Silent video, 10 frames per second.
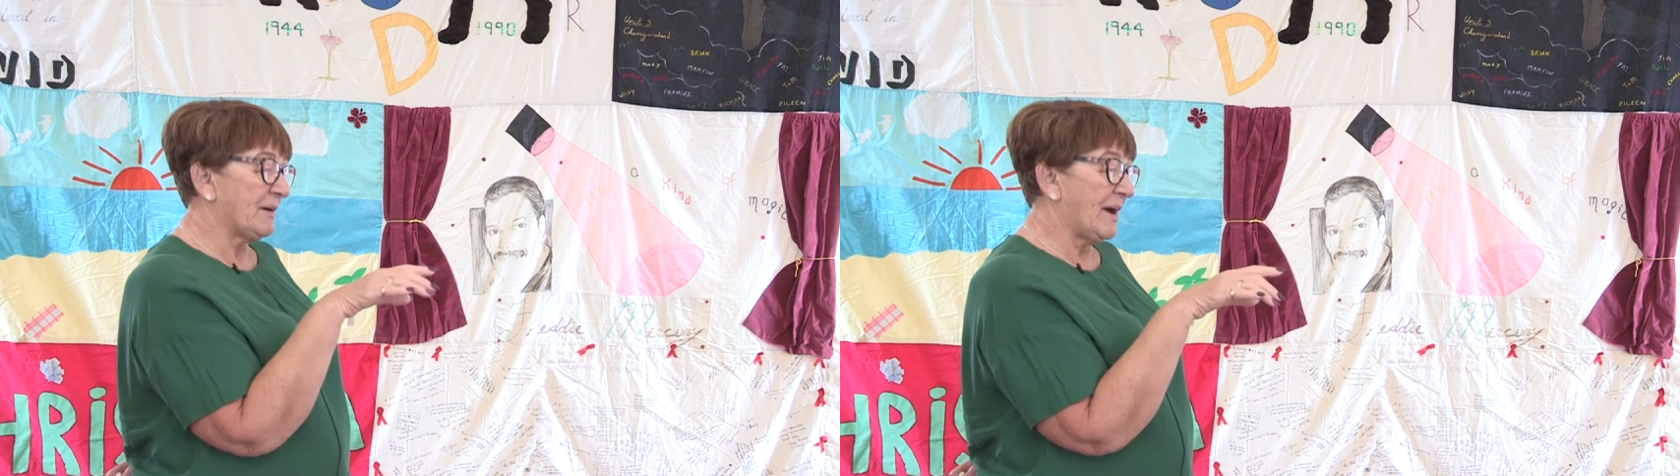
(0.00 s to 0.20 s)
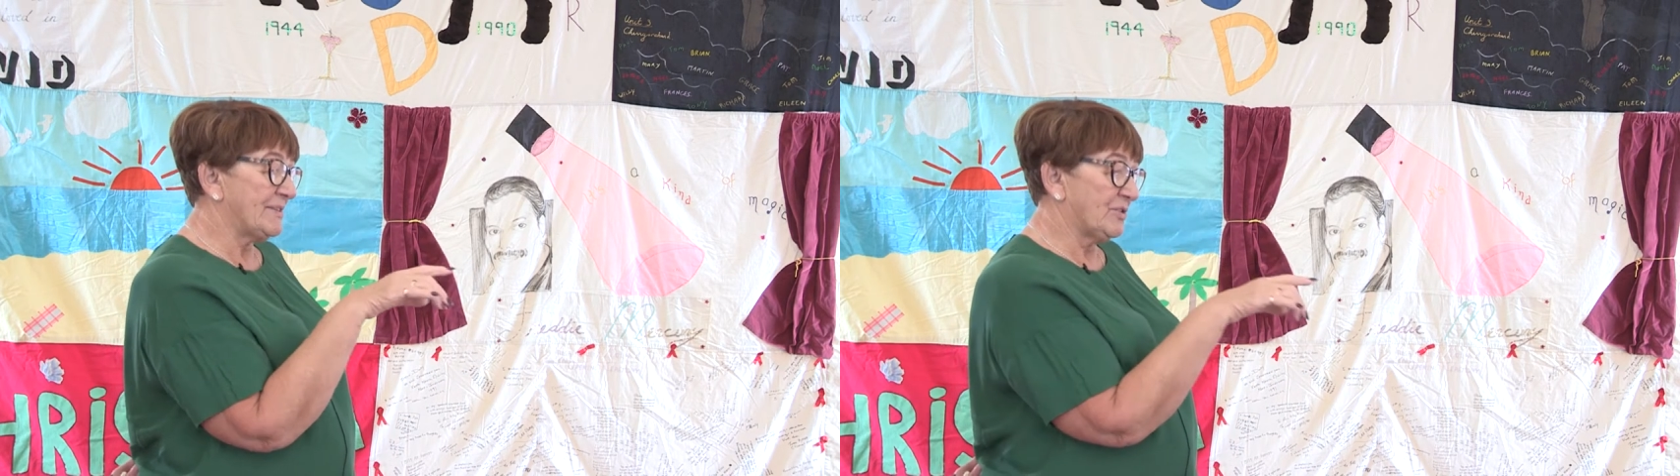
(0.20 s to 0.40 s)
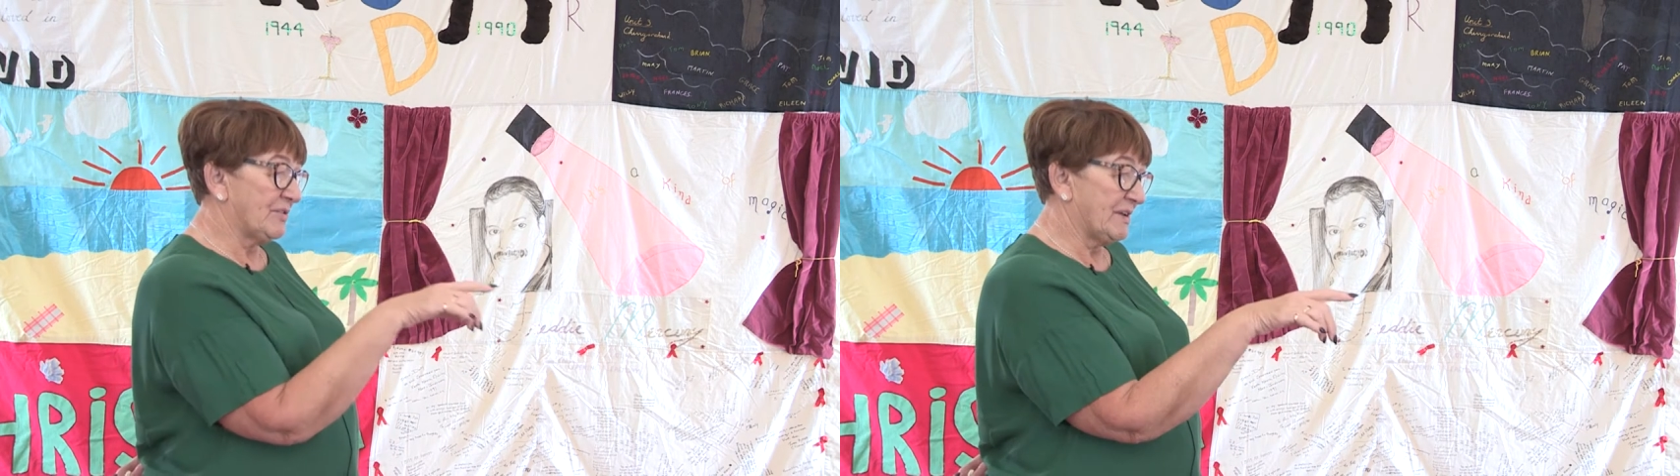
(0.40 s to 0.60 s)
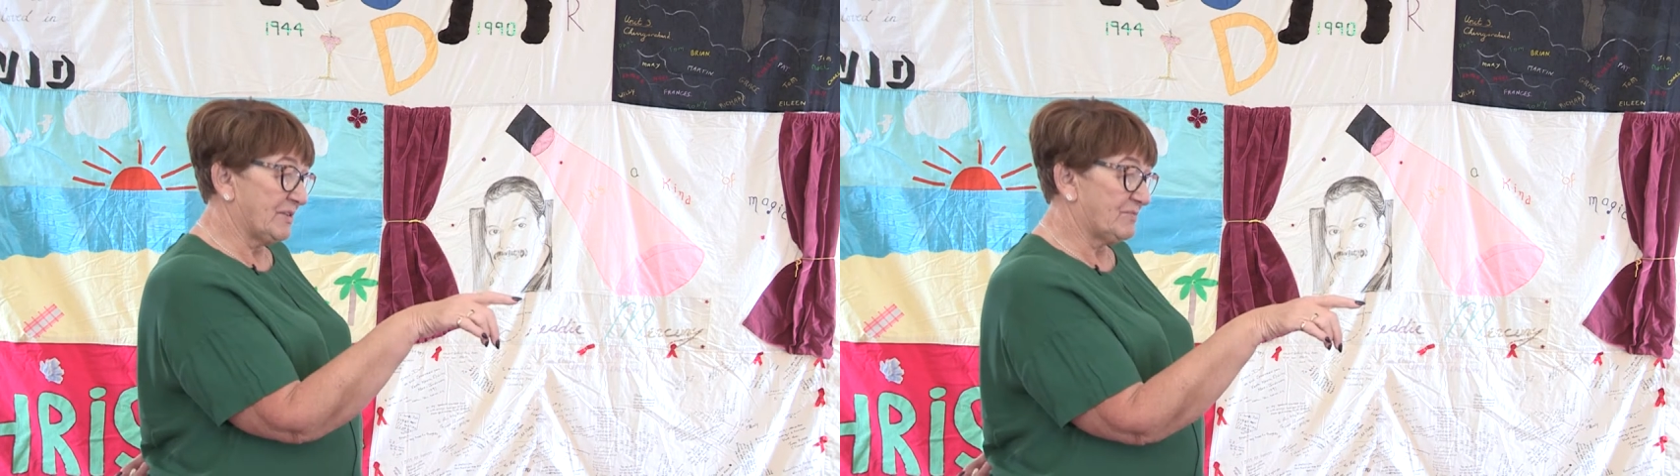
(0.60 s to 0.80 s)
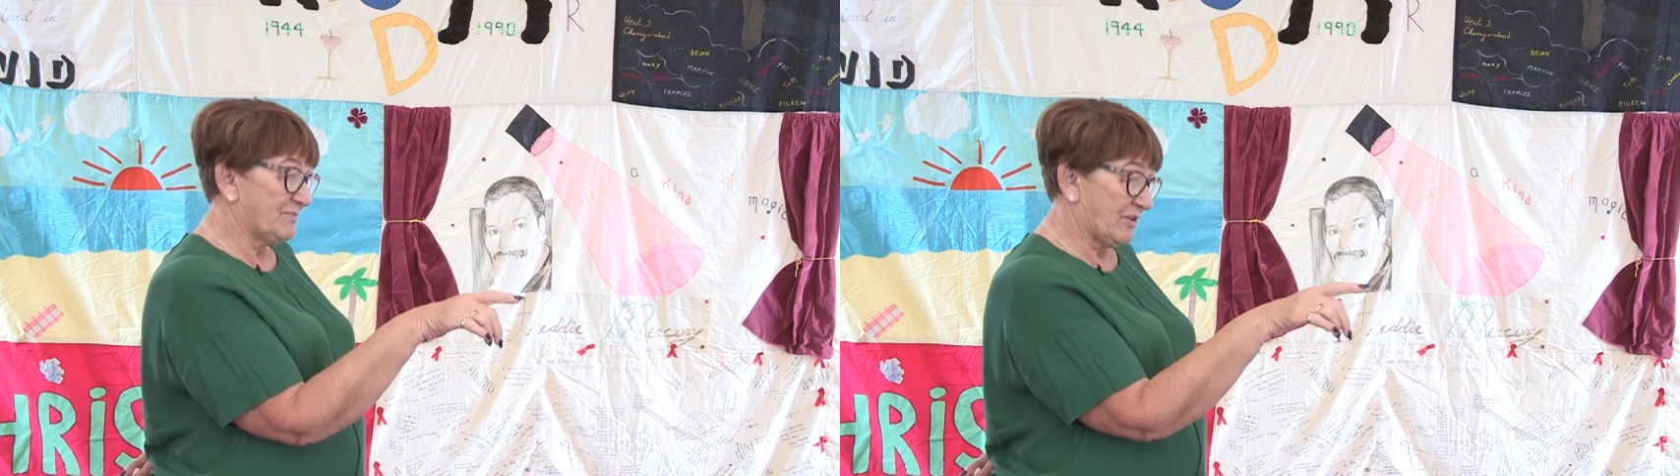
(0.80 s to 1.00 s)
I done
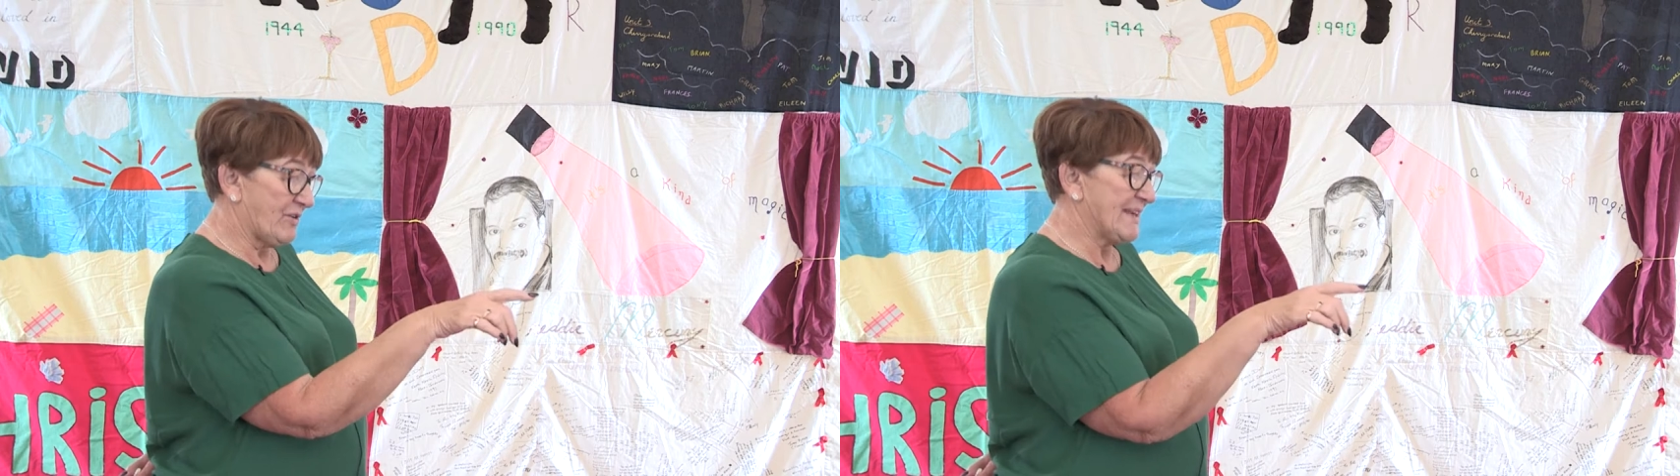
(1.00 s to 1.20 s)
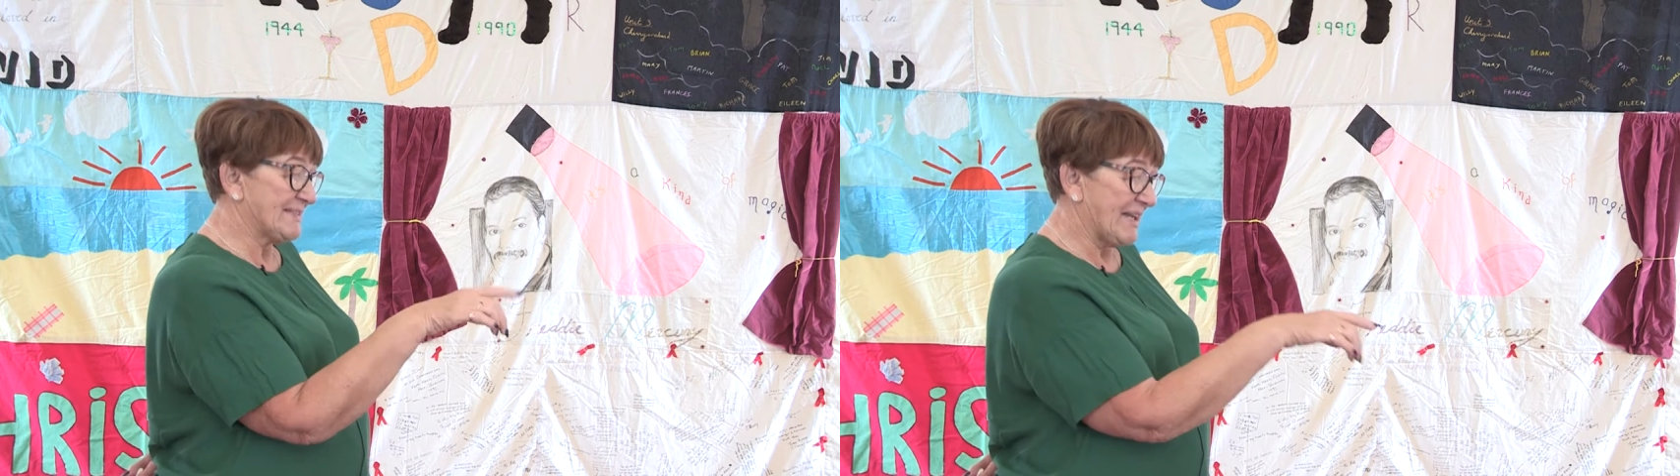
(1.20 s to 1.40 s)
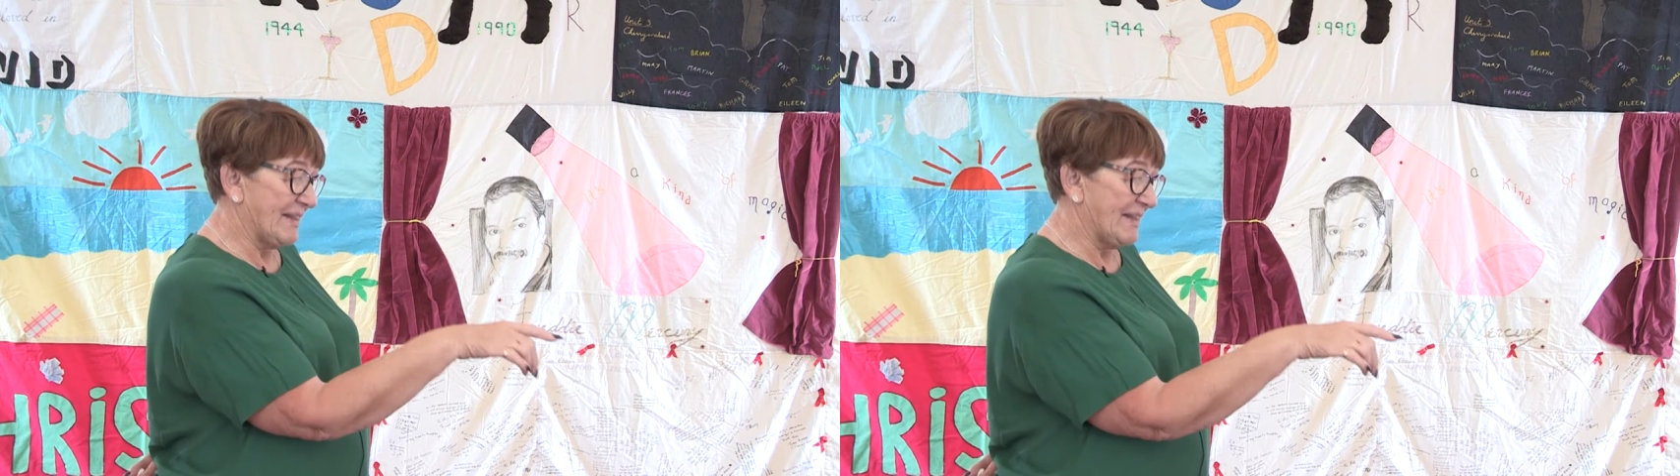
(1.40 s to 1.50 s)
the Grace,